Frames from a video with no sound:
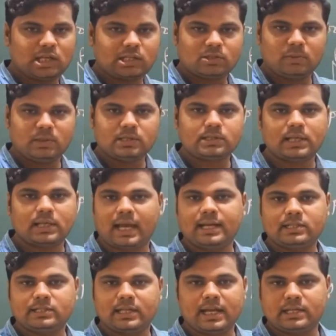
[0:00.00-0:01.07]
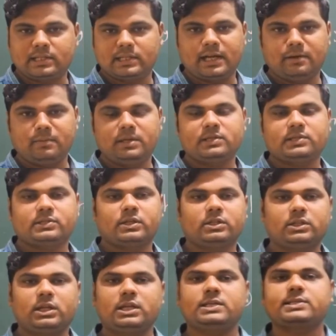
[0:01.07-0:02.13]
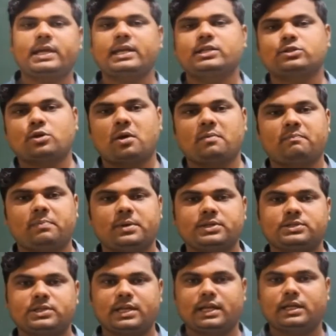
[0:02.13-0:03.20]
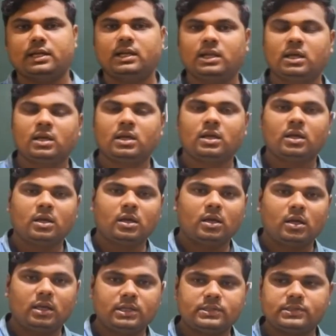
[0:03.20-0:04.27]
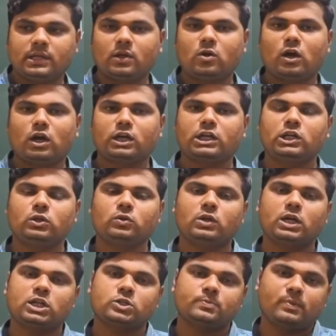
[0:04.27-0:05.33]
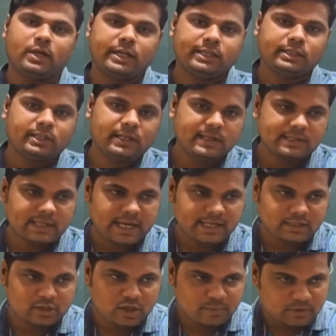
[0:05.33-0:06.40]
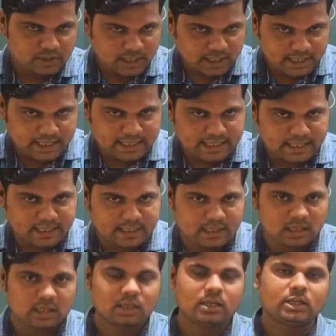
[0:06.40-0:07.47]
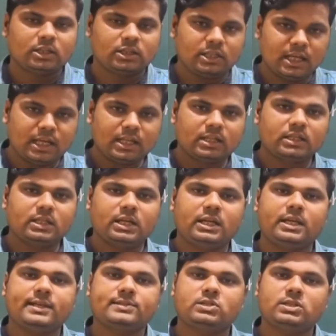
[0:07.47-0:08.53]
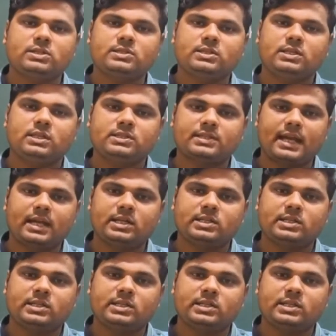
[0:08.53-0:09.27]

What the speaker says: means side means three sides of first triangle is congruent to corresponding three sides of second triangle. Then the test is side